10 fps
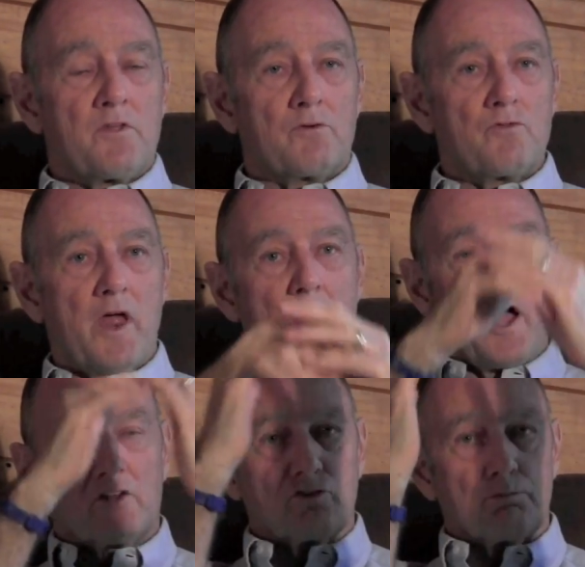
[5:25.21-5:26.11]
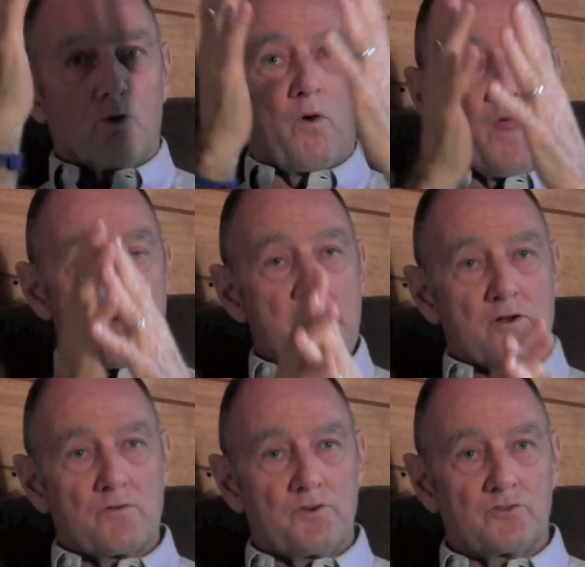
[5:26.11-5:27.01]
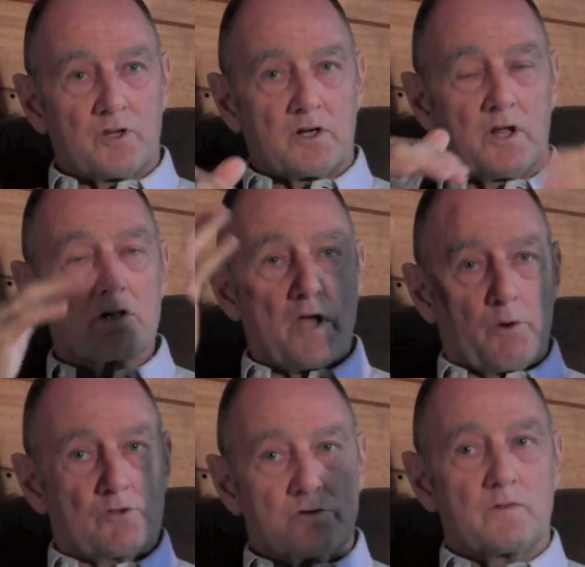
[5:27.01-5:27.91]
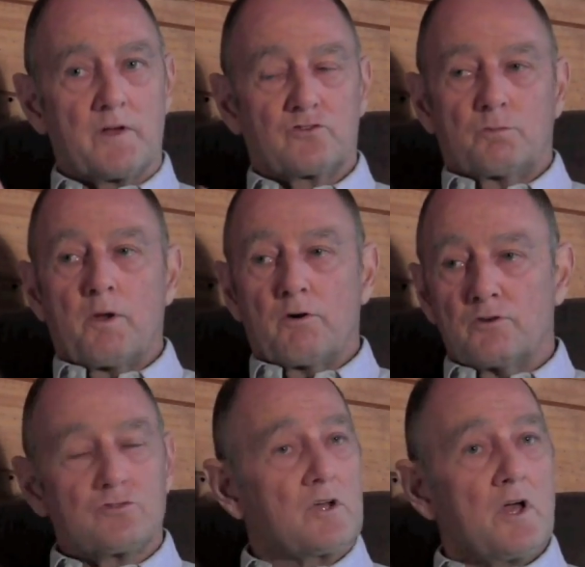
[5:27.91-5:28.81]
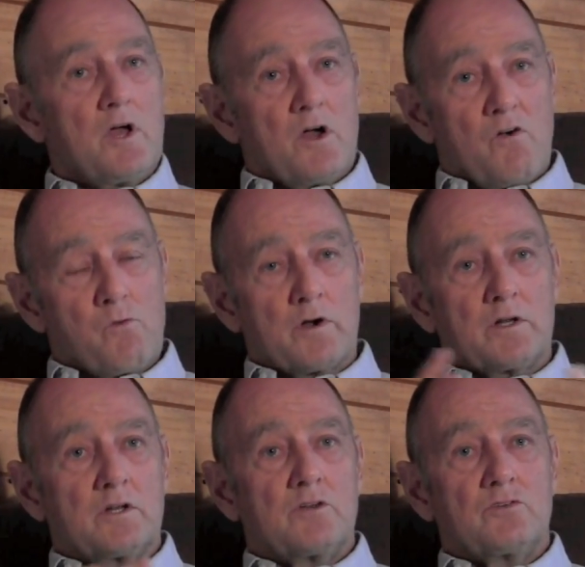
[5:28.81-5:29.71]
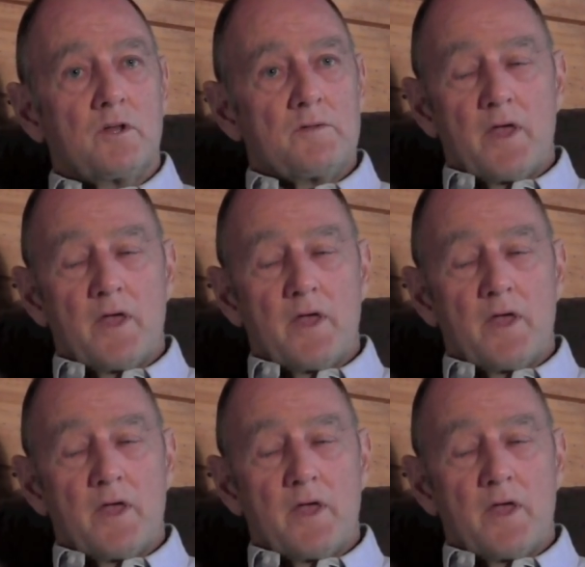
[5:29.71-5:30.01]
Then I explore that metaphysically and go into the experience of what it is.